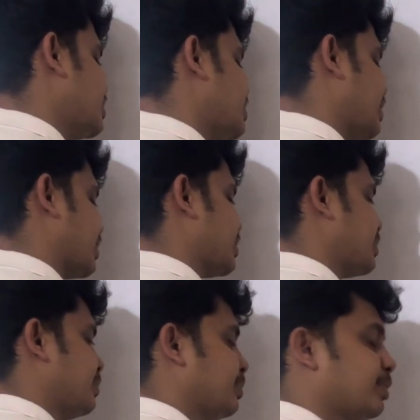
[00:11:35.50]
6.
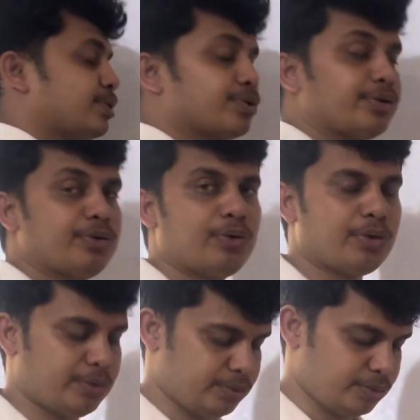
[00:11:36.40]
So you
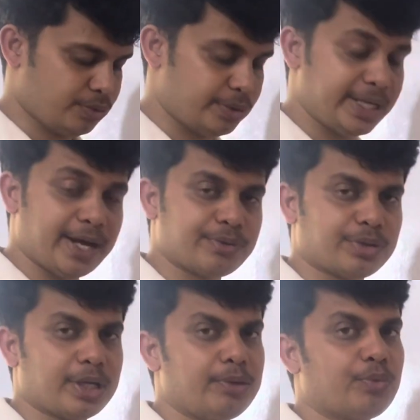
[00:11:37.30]
only have to
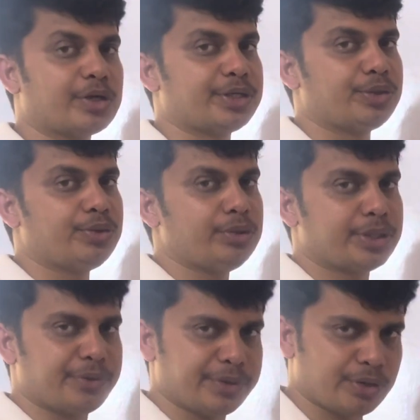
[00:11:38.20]
tell what you do
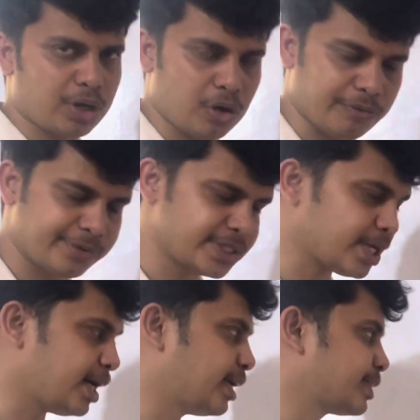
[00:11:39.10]
during your office
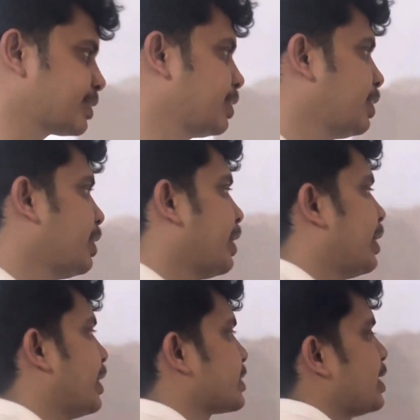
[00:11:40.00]
hours.
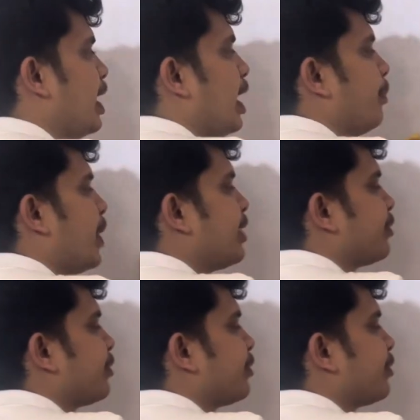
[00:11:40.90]
Next, apart